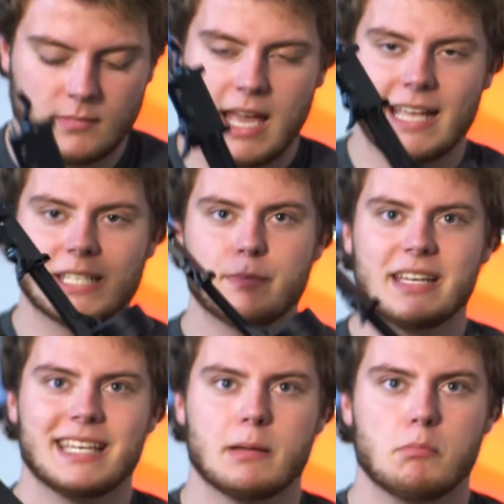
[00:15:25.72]
is my
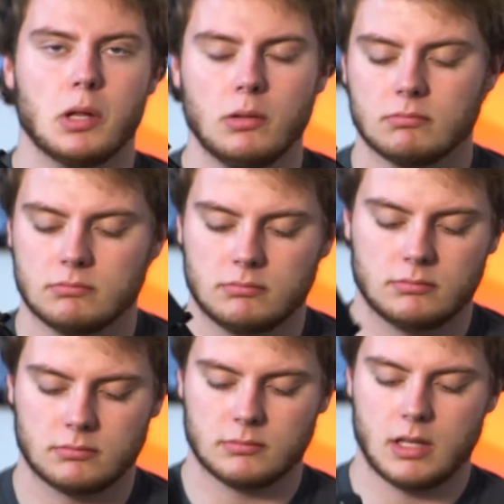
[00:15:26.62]
gimbal.
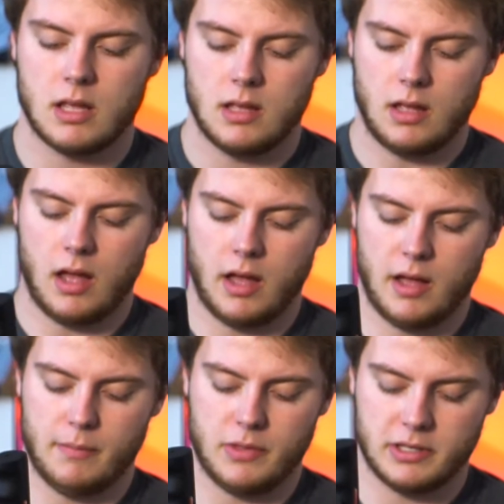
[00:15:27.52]

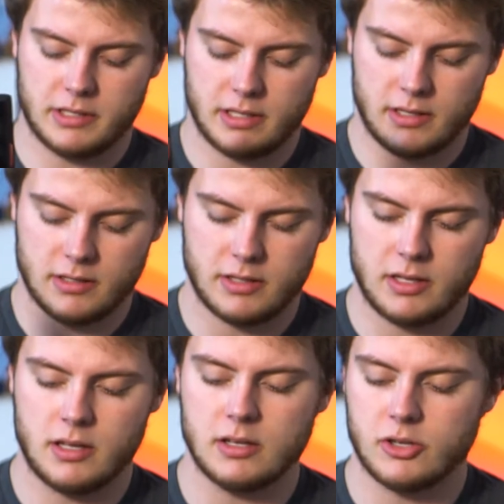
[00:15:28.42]
This is the